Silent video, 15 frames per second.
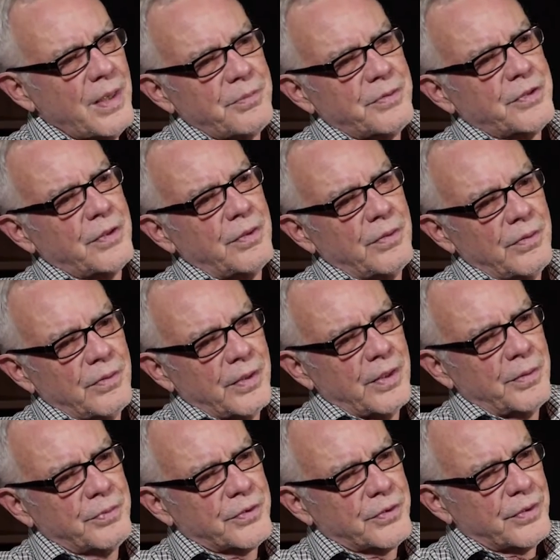absolutely
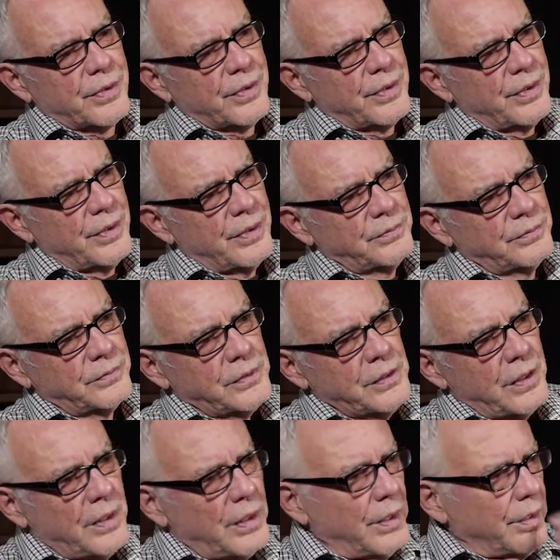absurd.
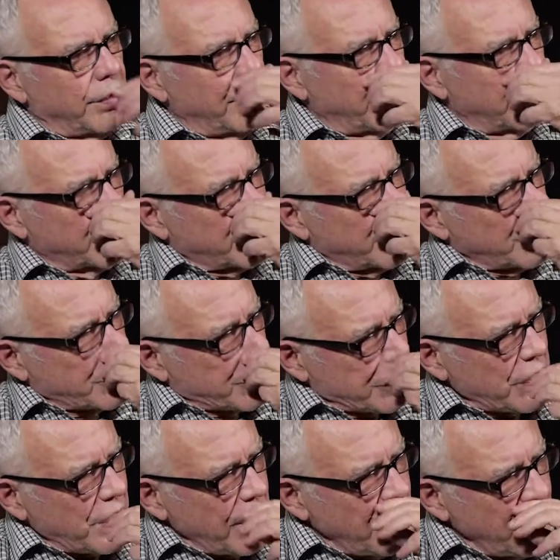You know, to
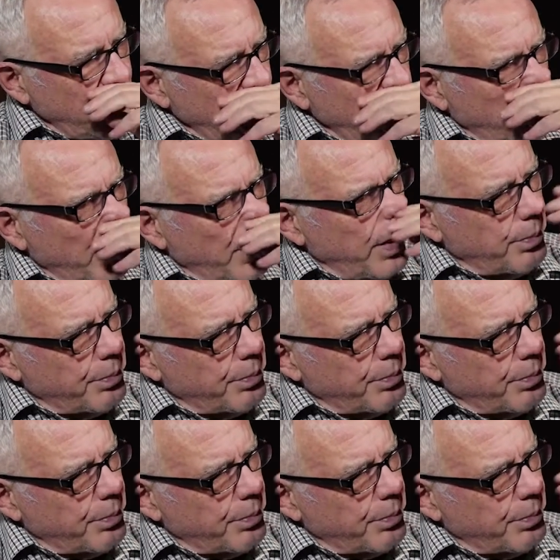say that we're in a